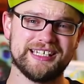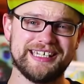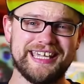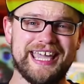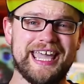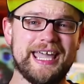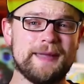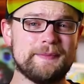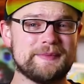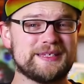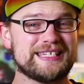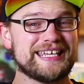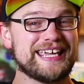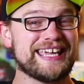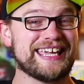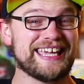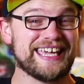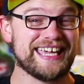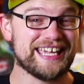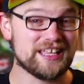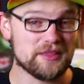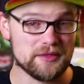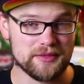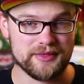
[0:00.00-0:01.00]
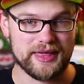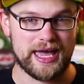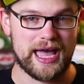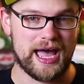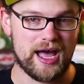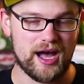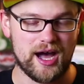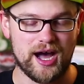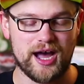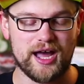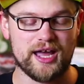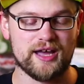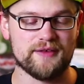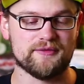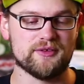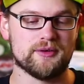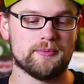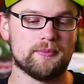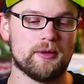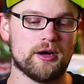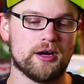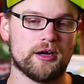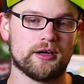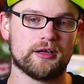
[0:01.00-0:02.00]
game to hit that high of
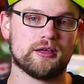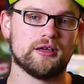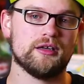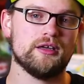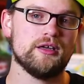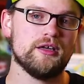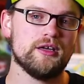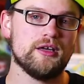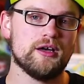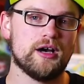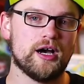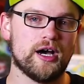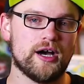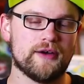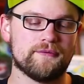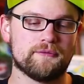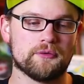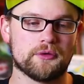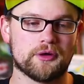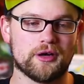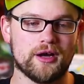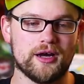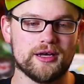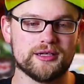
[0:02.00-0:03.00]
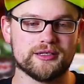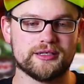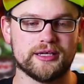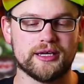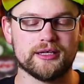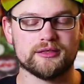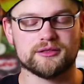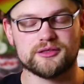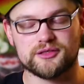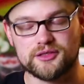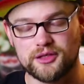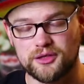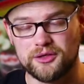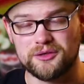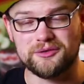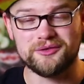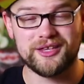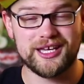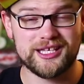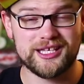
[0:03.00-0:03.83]
a mark for content. So